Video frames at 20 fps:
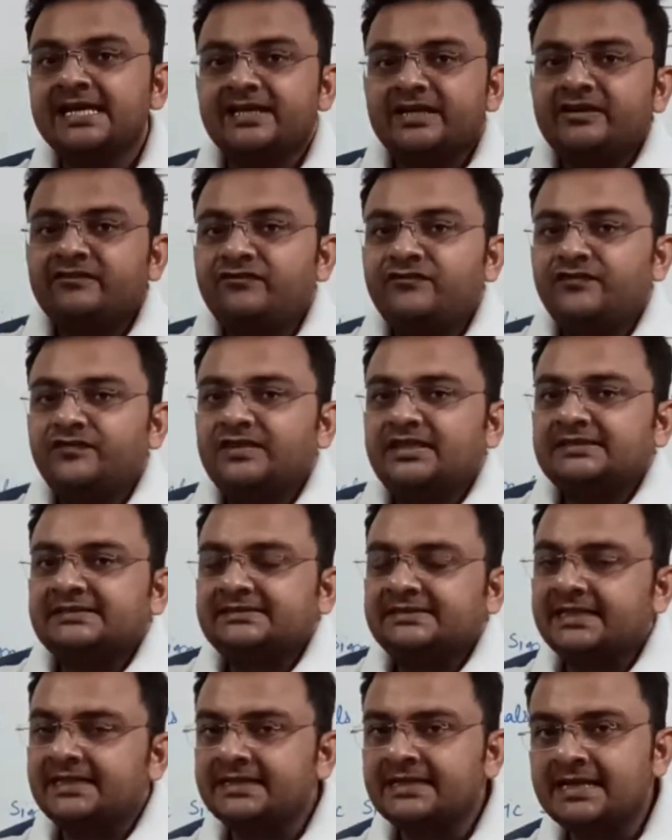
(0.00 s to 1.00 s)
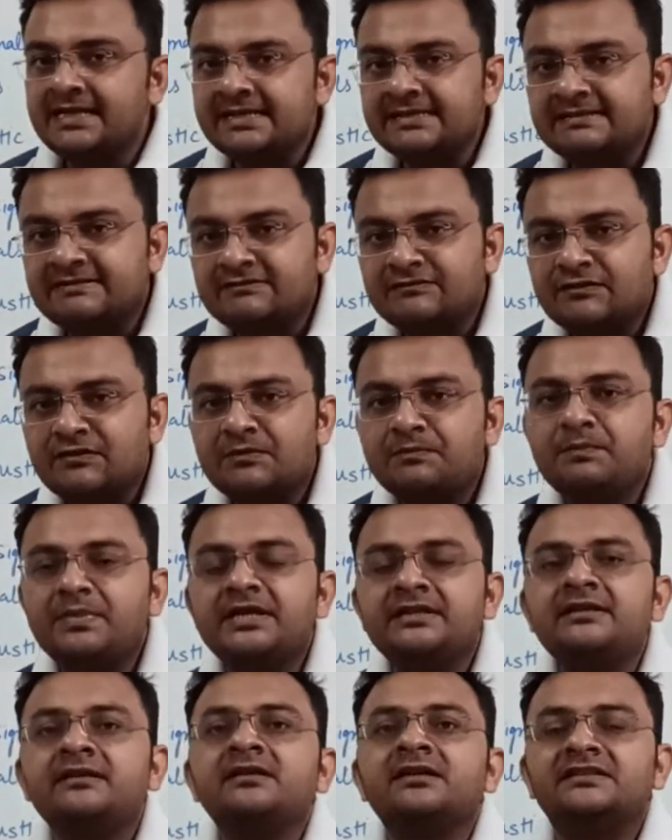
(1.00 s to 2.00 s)
if the signal is
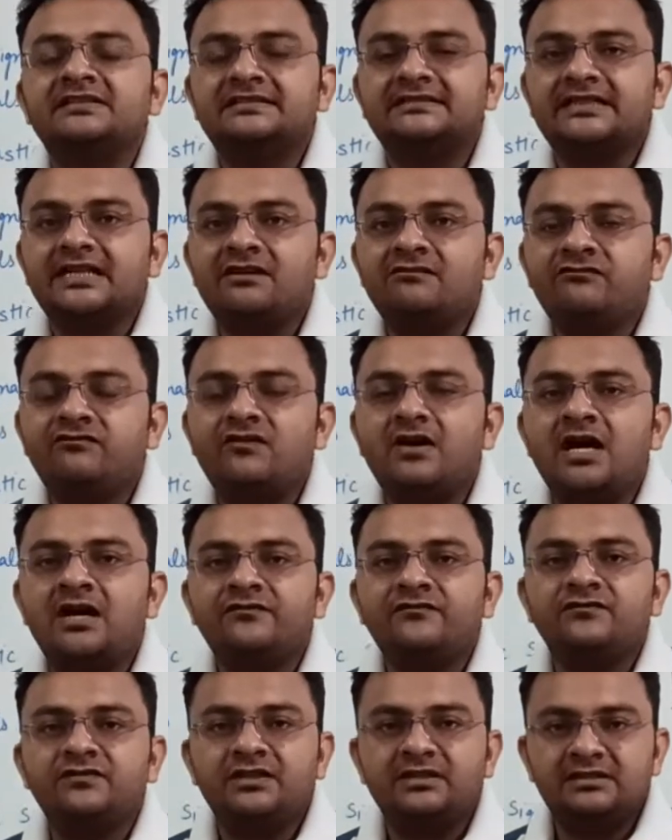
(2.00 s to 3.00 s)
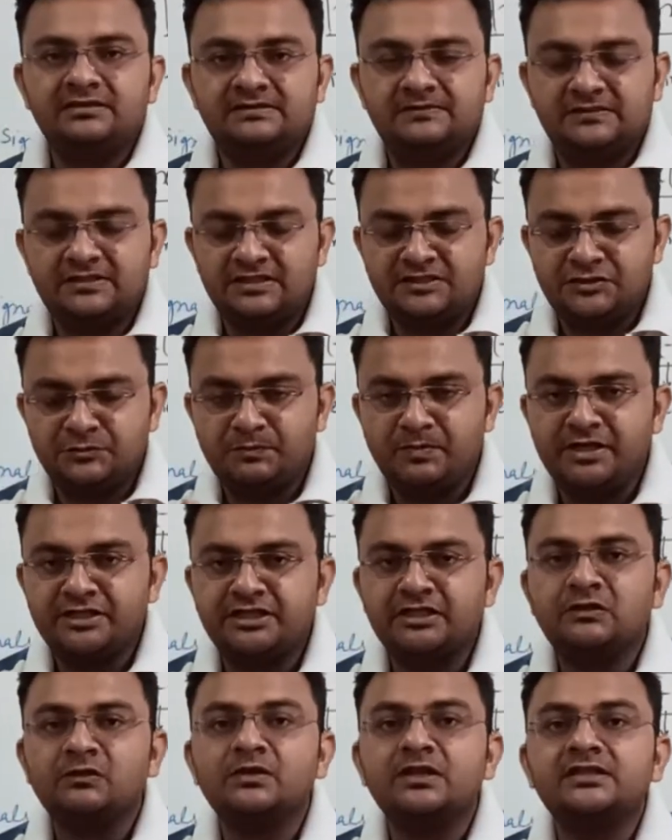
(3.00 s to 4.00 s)
repeating itself after a such
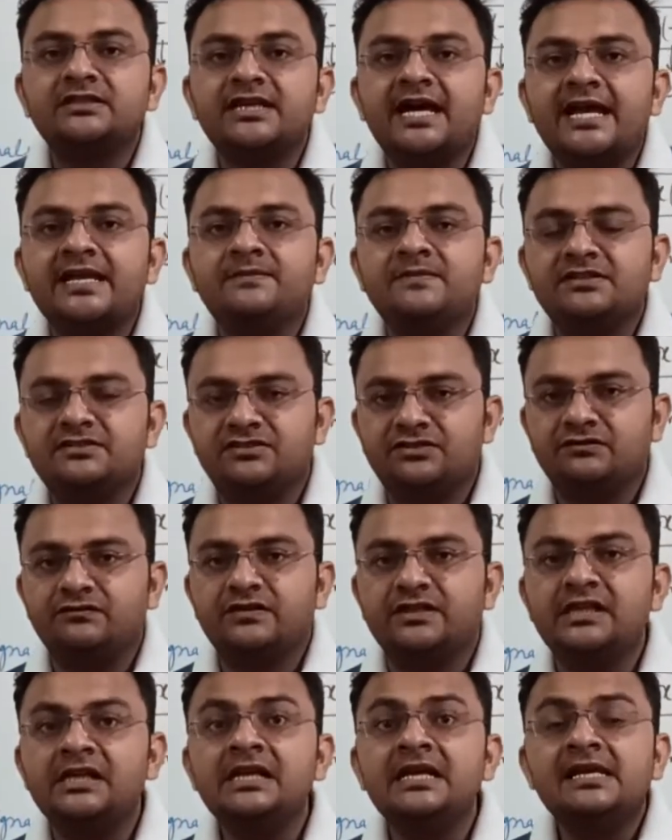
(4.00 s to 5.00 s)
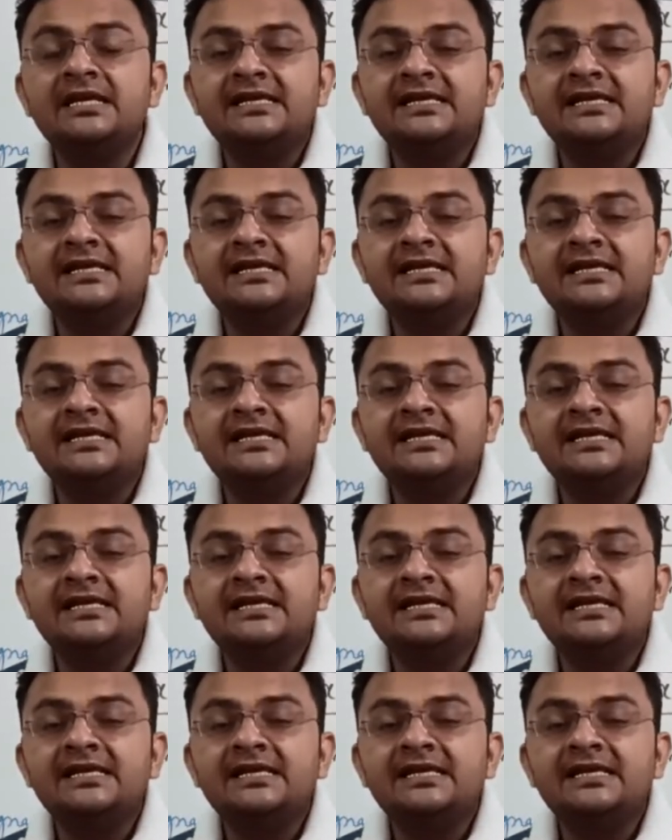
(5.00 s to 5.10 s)
particular time interval,